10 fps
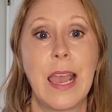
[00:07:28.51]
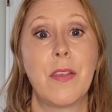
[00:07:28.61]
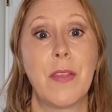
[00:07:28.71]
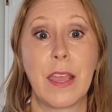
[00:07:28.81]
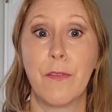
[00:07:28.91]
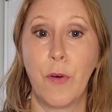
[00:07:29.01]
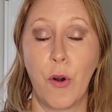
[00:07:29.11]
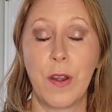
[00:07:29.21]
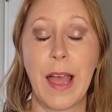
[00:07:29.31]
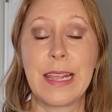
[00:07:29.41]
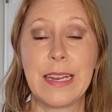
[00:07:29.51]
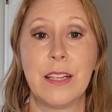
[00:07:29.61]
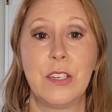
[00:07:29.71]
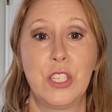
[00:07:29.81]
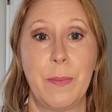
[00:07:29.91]
and then they get
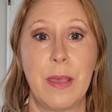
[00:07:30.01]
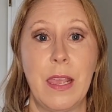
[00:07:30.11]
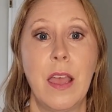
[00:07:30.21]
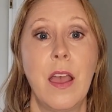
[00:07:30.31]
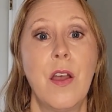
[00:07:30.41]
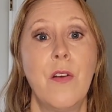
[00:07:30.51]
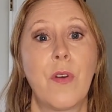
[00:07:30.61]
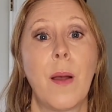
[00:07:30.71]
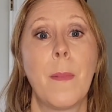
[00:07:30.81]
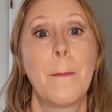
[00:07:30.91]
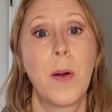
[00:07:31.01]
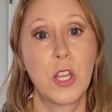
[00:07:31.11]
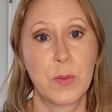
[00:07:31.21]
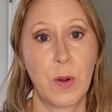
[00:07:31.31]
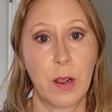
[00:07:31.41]
$4.99 shipping from
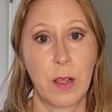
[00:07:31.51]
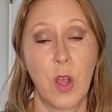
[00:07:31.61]
Poshmark.